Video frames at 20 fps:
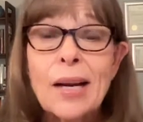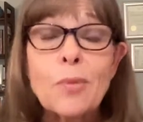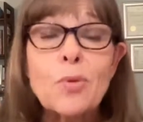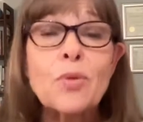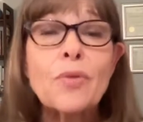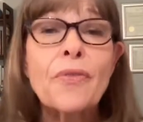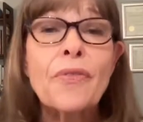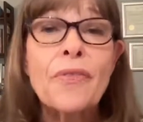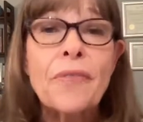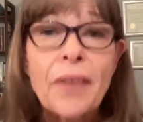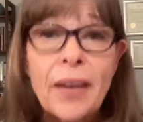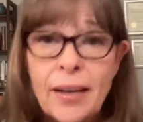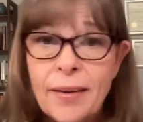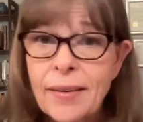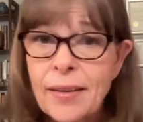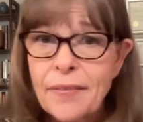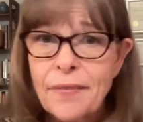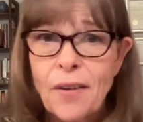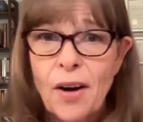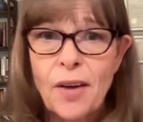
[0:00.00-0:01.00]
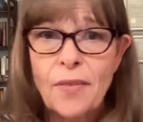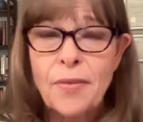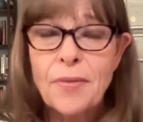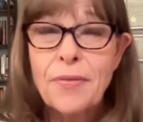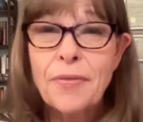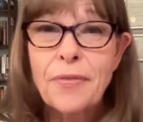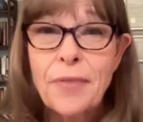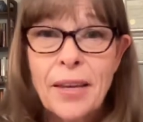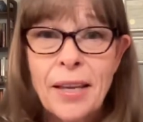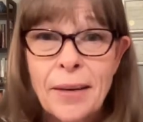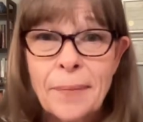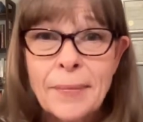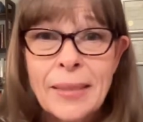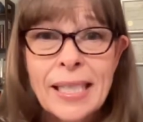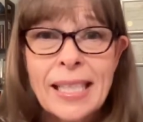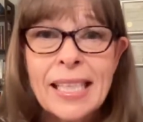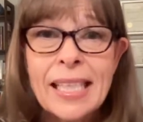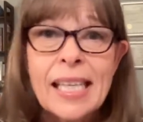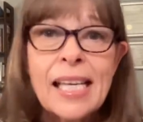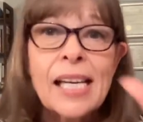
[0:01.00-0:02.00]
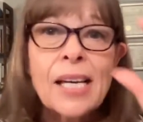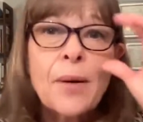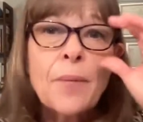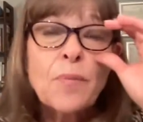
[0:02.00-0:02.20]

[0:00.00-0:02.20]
I was very far from family